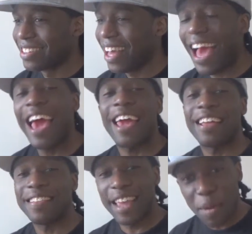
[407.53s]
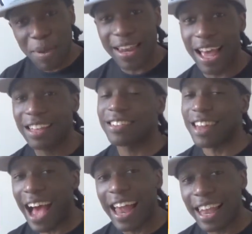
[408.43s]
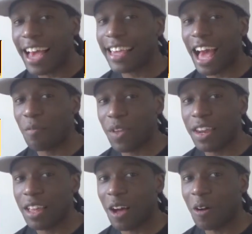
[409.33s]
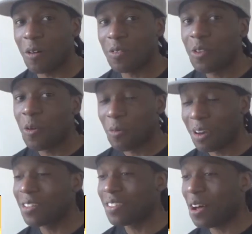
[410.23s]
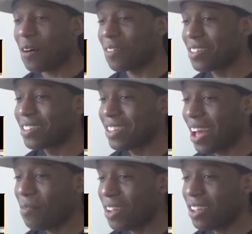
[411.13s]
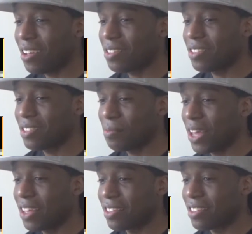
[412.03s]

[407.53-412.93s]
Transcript: Hey, DNB Nation, I like y'all videos. Real talk. Y'all videos is amazing.